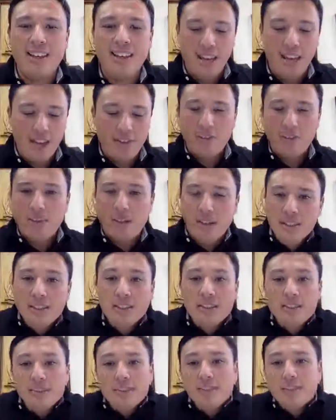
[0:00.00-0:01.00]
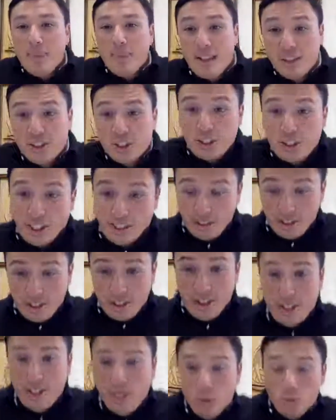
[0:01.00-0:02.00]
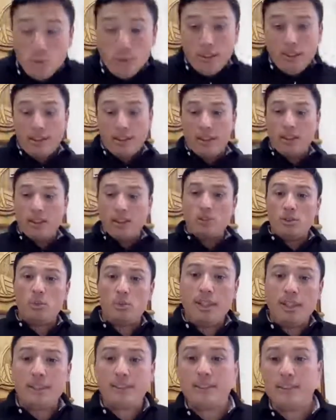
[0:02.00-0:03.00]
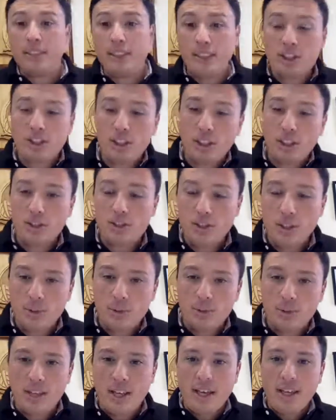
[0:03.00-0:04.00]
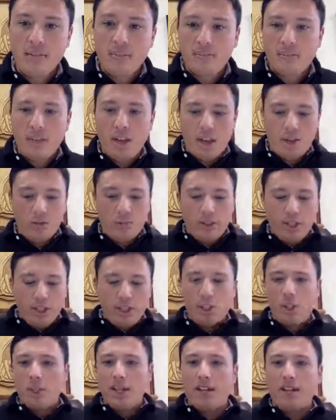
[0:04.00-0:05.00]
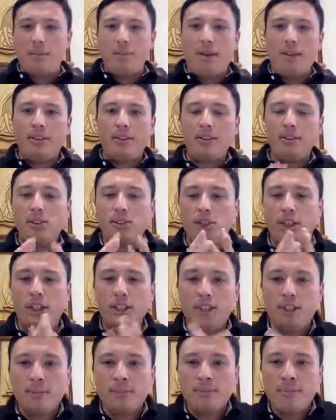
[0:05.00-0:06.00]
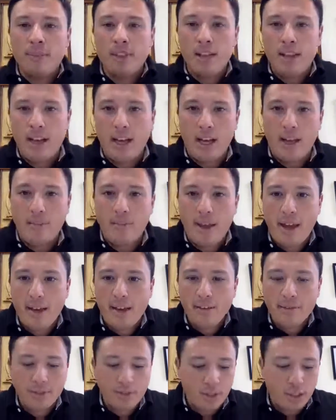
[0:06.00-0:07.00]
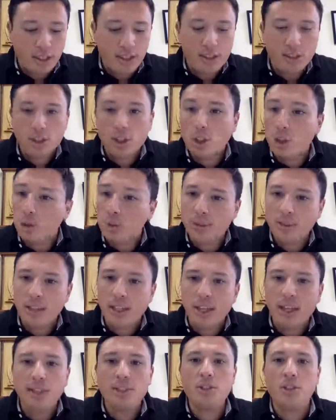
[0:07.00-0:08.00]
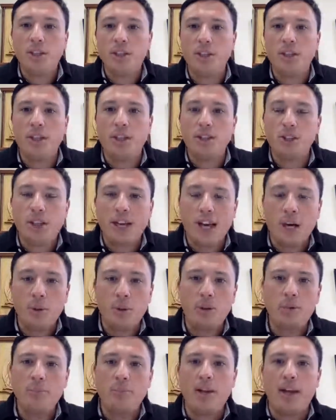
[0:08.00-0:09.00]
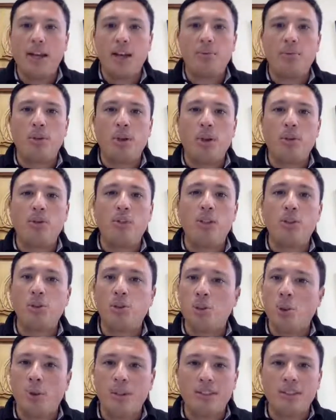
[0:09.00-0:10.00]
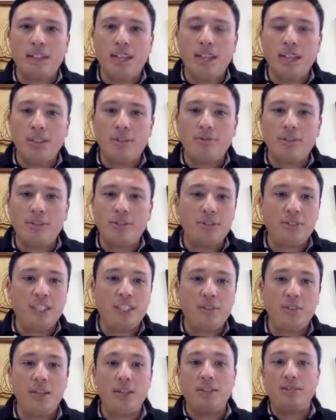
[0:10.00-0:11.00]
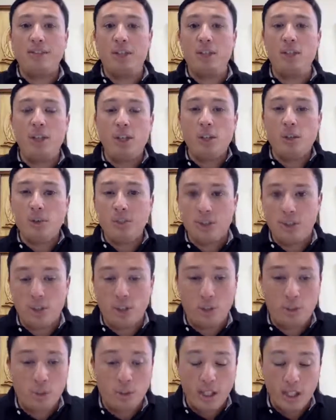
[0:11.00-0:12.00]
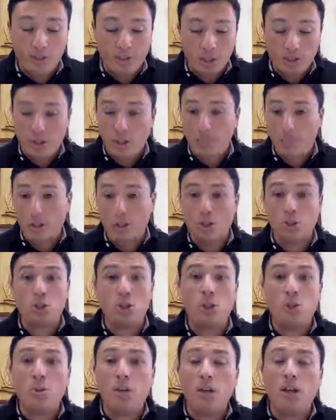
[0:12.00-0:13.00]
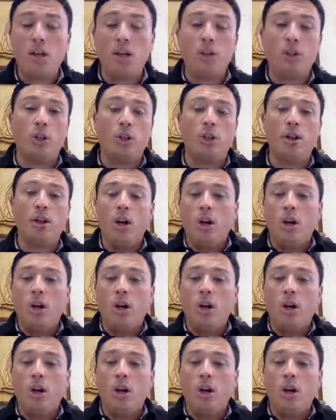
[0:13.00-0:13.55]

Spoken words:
Hey, everybody. Pastor Jared here with this week's Teaching Tuesday at Ridge United Methodist Church. Every Tuesday during the lunch hour, I upload these short 10 to 15-minute videos to give you something to chew on or